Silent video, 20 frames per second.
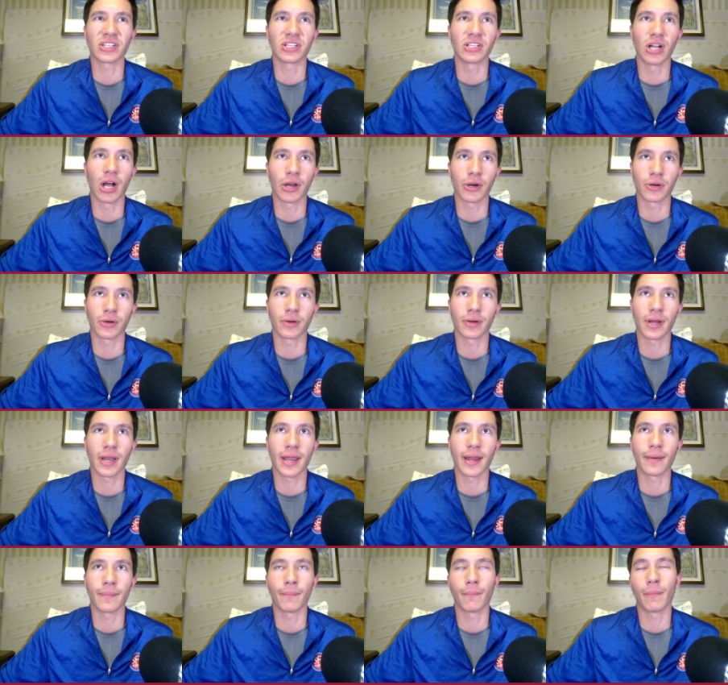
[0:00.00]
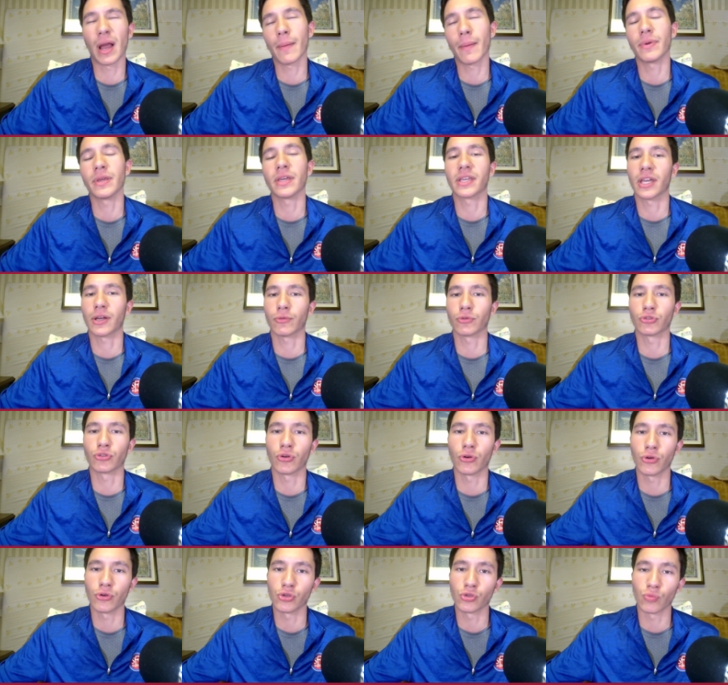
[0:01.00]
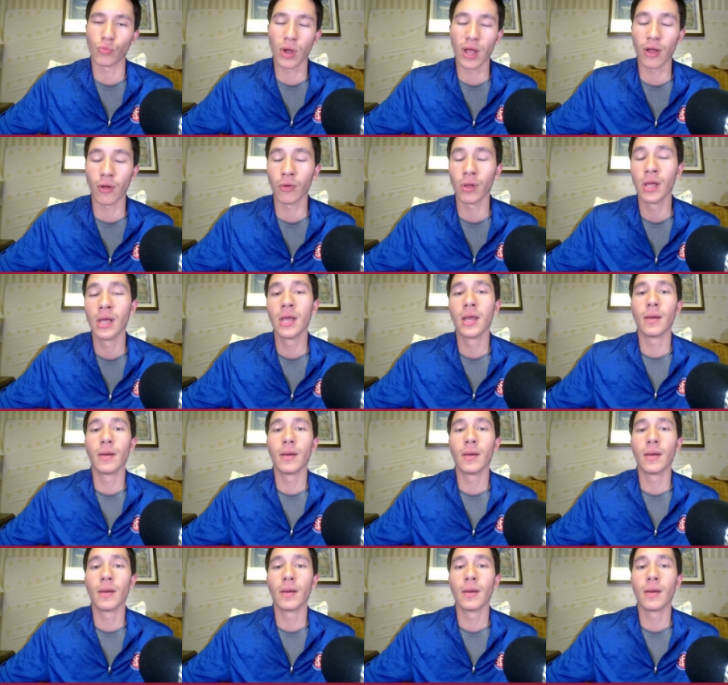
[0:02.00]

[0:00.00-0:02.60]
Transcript: gunner and might be a kick returner as well.